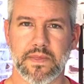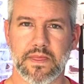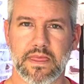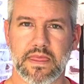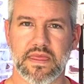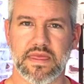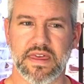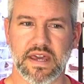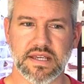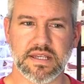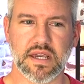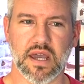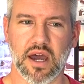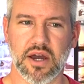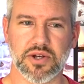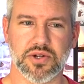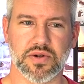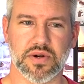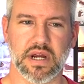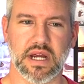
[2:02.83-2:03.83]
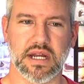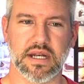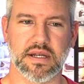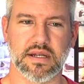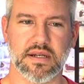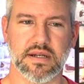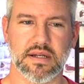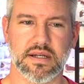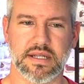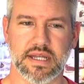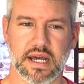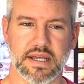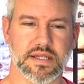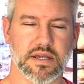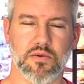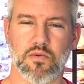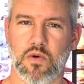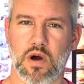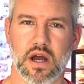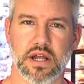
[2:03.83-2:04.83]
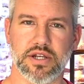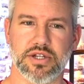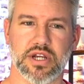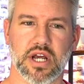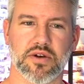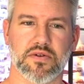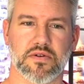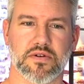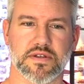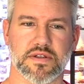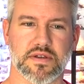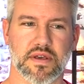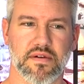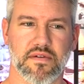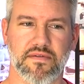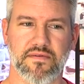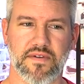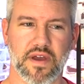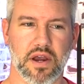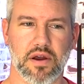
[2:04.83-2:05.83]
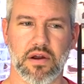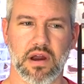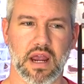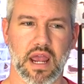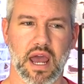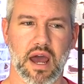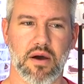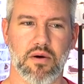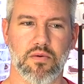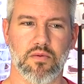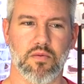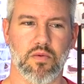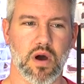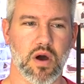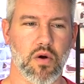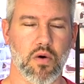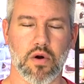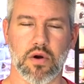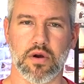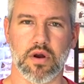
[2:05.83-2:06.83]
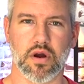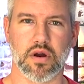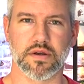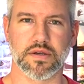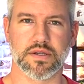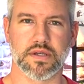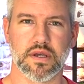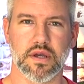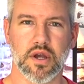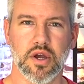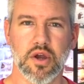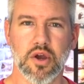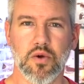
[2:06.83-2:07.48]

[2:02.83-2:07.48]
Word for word: This country doesn't want generals figuring out what orders